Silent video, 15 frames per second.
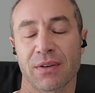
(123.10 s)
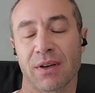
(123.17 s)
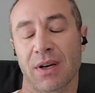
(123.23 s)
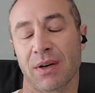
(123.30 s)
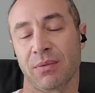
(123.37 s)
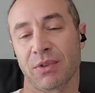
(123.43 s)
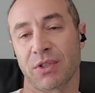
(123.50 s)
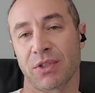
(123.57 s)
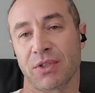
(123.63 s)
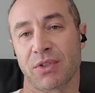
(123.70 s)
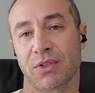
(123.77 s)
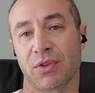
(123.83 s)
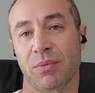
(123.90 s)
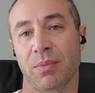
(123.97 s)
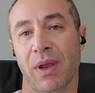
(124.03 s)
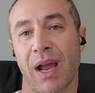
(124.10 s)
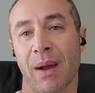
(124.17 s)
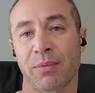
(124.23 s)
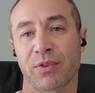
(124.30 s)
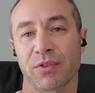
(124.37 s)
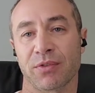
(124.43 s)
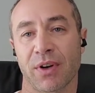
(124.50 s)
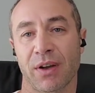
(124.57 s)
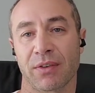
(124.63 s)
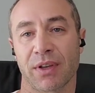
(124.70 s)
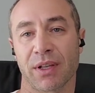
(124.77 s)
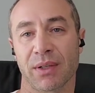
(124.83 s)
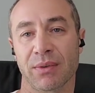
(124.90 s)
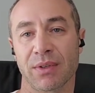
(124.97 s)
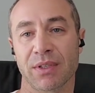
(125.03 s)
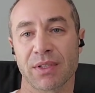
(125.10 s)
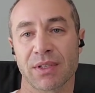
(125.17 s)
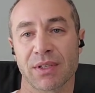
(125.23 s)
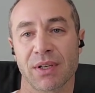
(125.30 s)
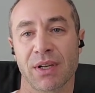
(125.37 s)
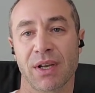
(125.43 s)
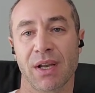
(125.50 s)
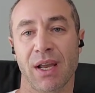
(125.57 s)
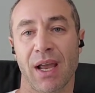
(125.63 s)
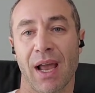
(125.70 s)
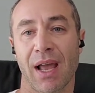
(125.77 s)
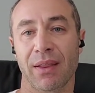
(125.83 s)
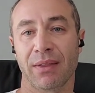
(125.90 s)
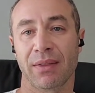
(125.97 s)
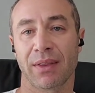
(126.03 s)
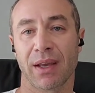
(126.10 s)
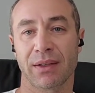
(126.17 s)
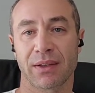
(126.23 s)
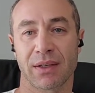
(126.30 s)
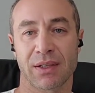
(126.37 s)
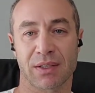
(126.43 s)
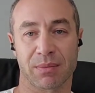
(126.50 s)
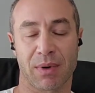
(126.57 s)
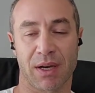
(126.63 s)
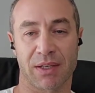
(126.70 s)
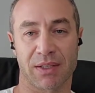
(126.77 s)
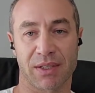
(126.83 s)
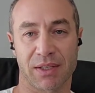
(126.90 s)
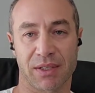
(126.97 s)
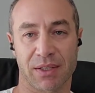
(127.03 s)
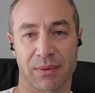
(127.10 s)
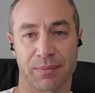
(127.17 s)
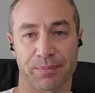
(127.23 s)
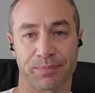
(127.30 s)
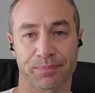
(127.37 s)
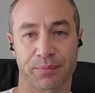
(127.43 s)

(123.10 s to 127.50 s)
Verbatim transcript: uh, which is should be up to five kilowatts, and that is my system.